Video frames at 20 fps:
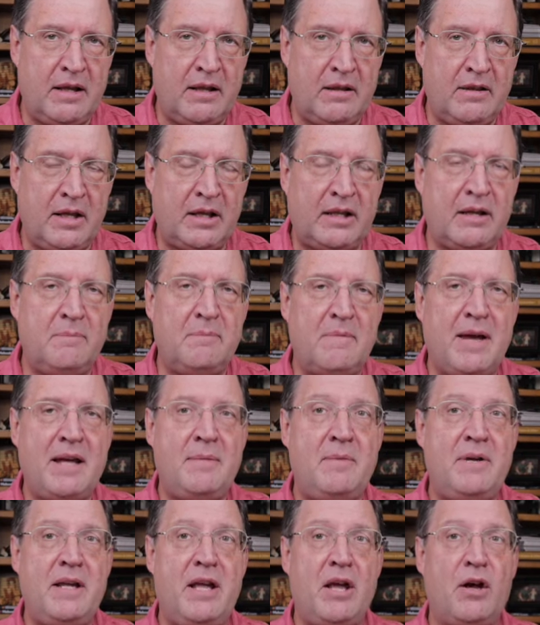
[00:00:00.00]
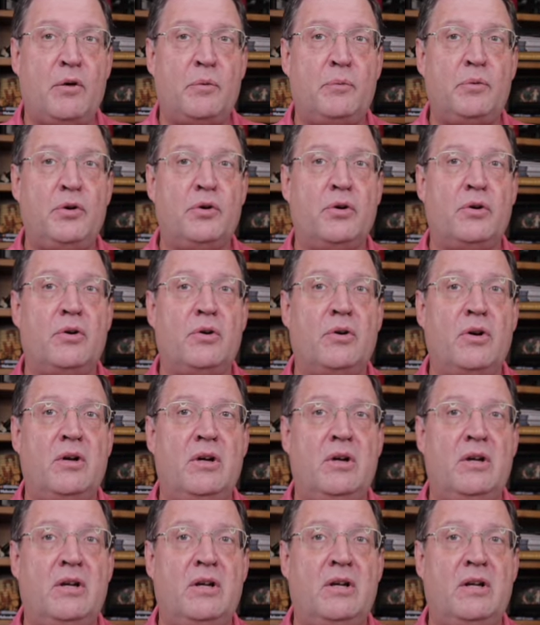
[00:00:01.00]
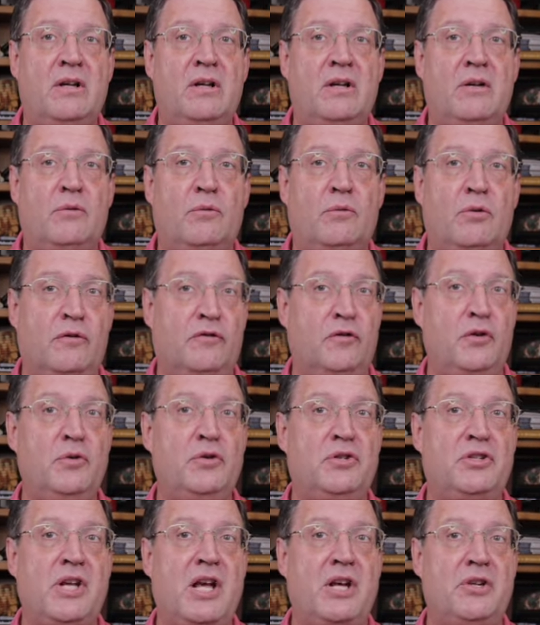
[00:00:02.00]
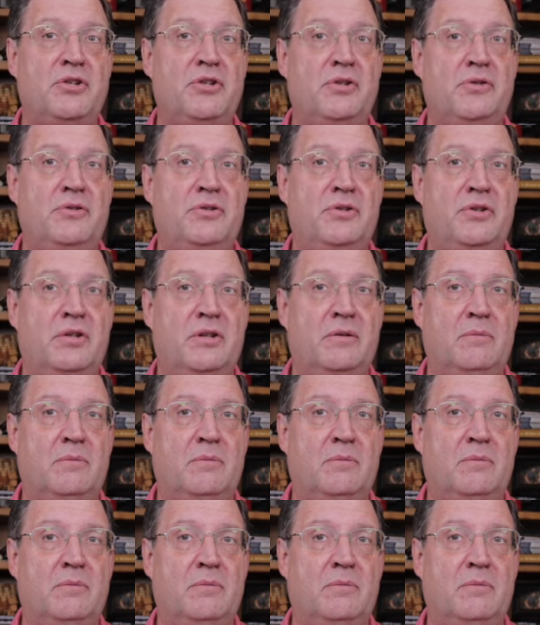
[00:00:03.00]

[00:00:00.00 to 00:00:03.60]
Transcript: that could maybe help your review sessions